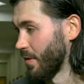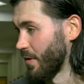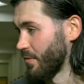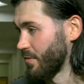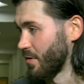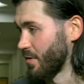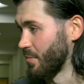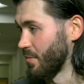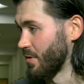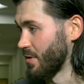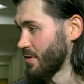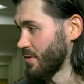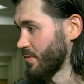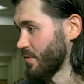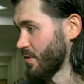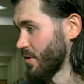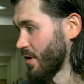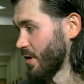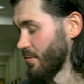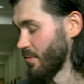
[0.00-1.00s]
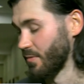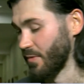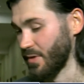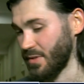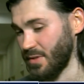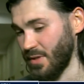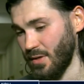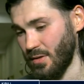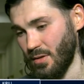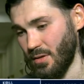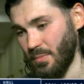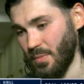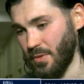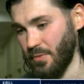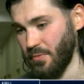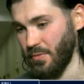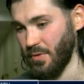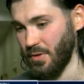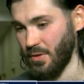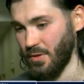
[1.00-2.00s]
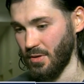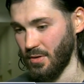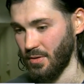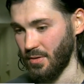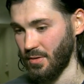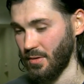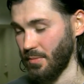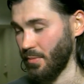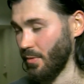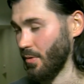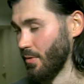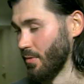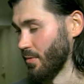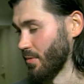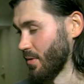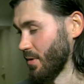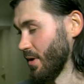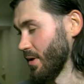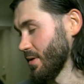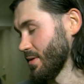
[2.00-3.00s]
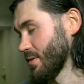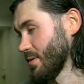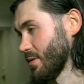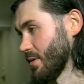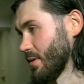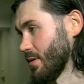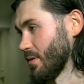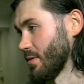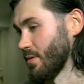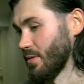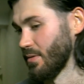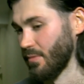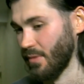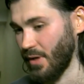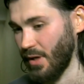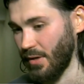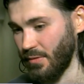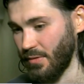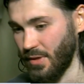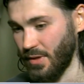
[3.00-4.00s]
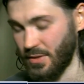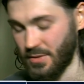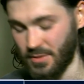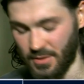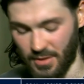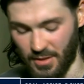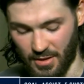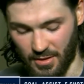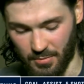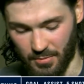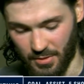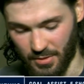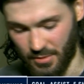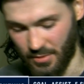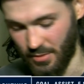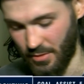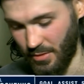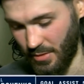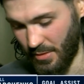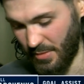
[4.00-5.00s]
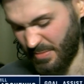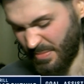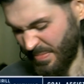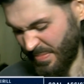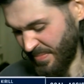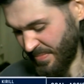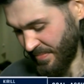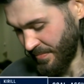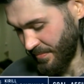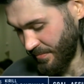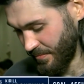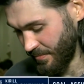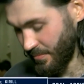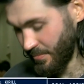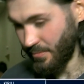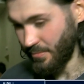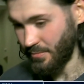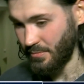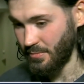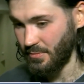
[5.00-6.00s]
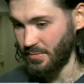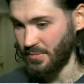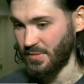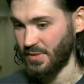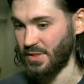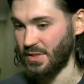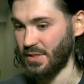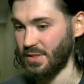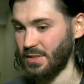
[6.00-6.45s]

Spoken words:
minutes after the game, we frustrated, but we need to keep going next, and we have a next game, and just